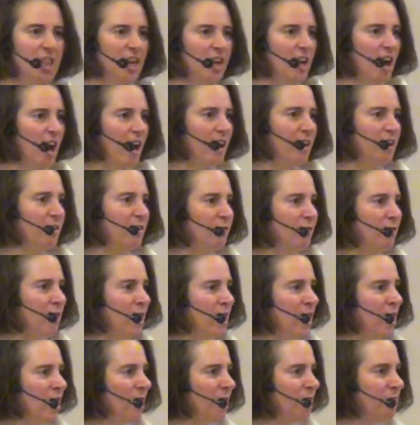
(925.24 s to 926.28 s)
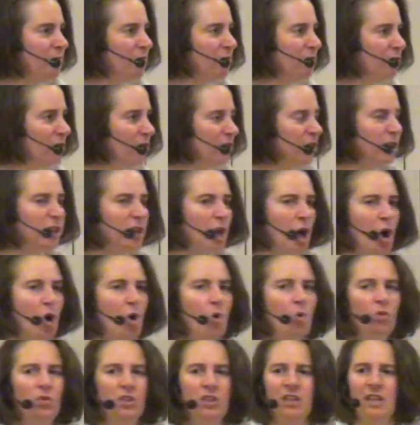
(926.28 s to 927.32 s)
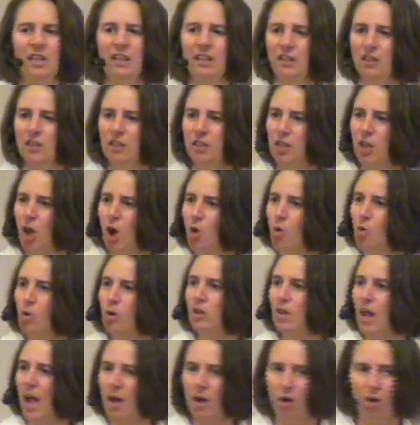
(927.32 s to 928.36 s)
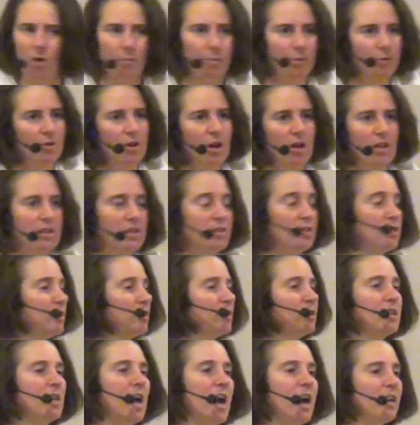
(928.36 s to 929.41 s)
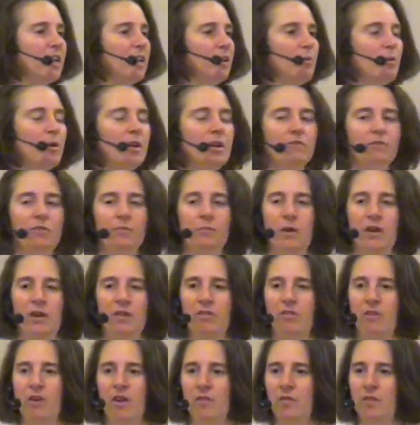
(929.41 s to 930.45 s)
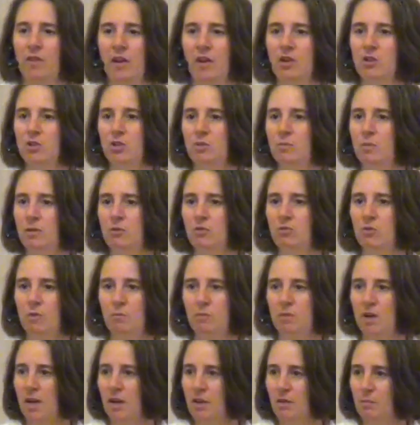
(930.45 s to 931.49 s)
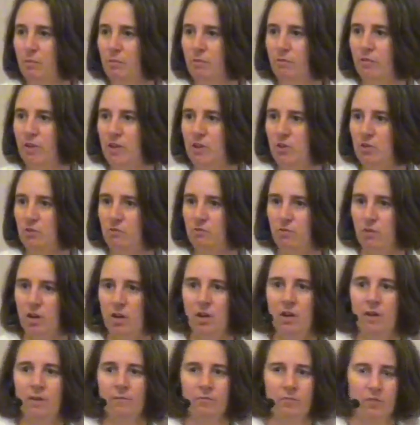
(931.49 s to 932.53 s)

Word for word: That kind of lower, I hope you're not, this is exactly what everybody thought that I should be drummed out of the profession for.